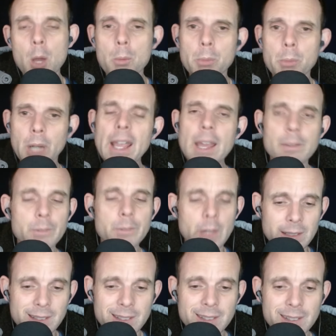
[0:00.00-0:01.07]
But I have
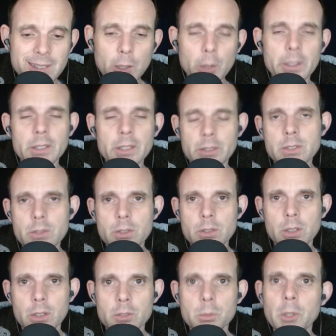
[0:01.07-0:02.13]
serious
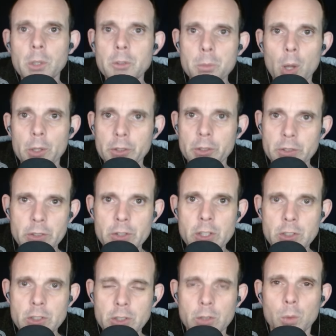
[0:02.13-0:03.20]
concerns about the policies
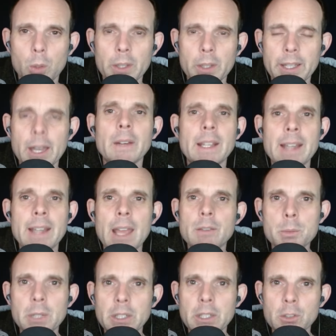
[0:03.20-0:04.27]
that she's rolling out. And
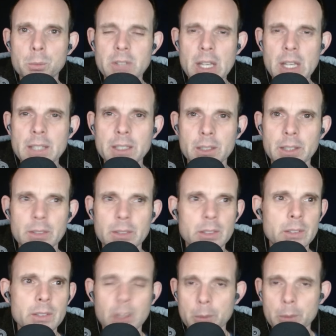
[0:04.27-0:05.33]
everybody's pretending like
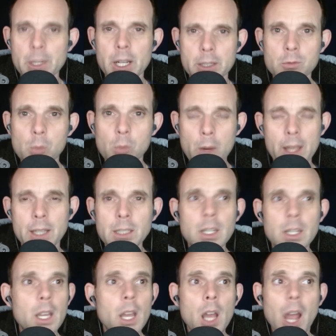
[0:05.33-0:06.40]
this is some kind of win.
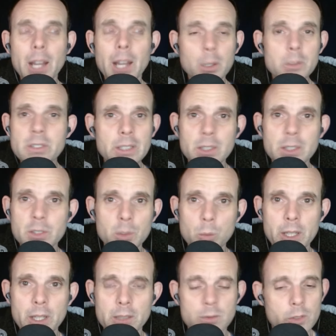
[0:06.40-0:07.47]
I don't see it as a
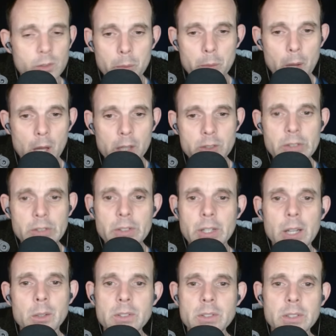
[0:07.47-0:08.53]
win. So apologies that
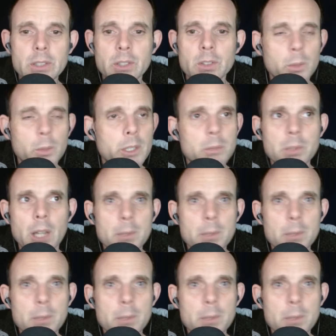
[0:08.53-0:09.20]
I don't see it as a win. But I